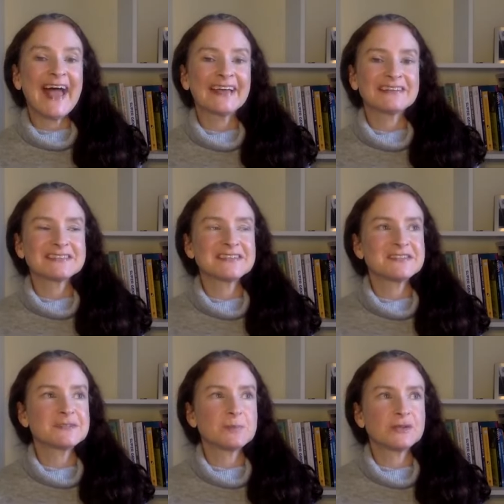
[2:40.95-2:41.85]
And
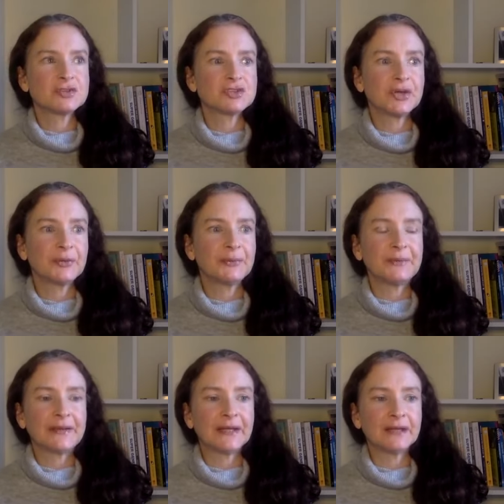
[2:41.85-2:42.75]
this has been
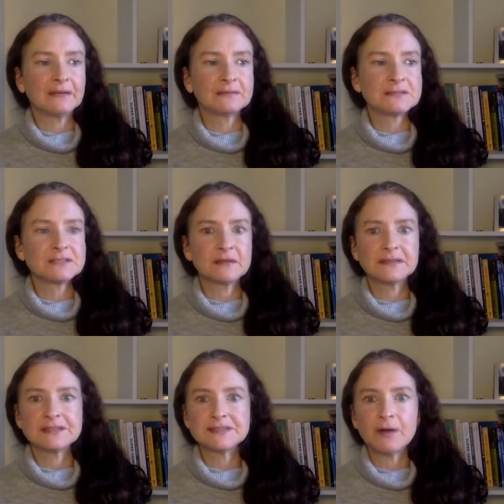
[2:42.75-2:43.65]
shown in
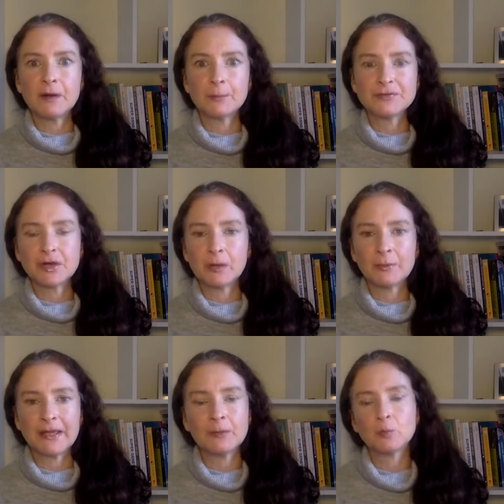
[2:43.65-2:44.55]
studies time and
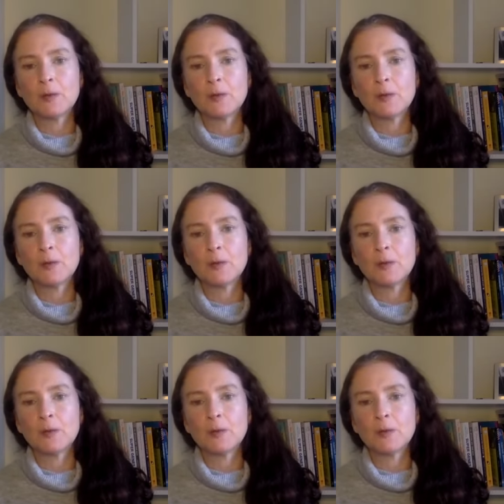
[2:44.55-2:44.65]
time again,